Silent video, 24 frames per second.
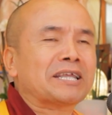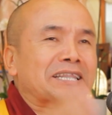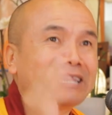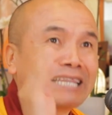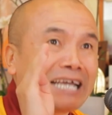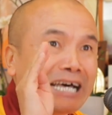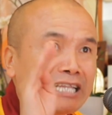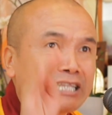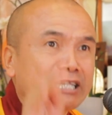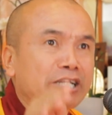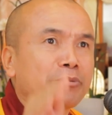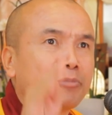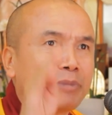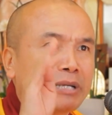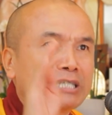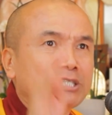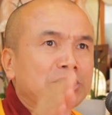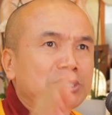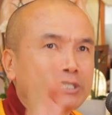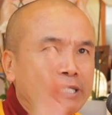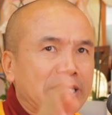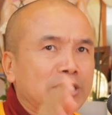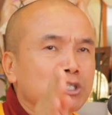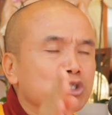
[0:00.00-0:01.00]
Tantra makes
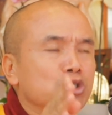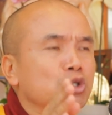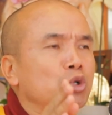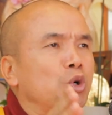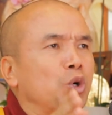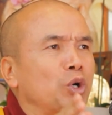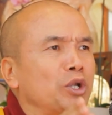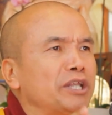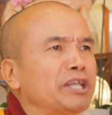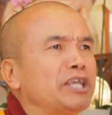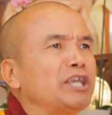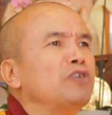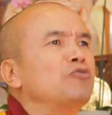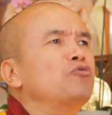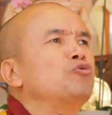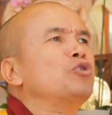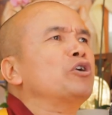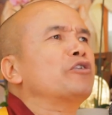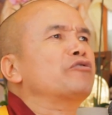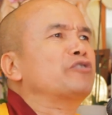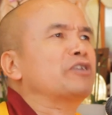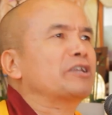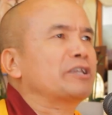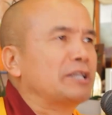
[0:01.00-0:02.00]
sense only if you
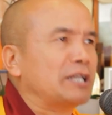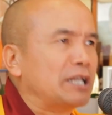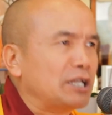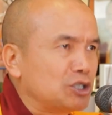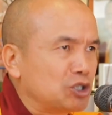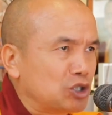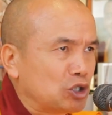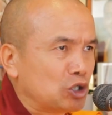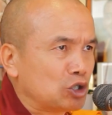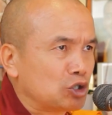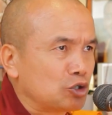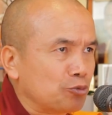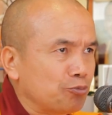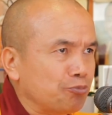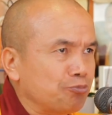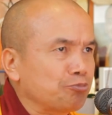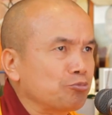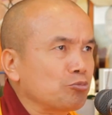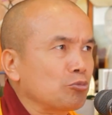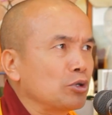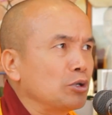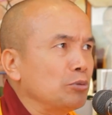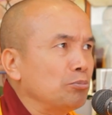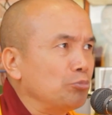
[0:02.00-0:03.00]
have the
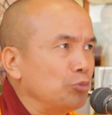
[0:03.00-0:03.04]
renunciation,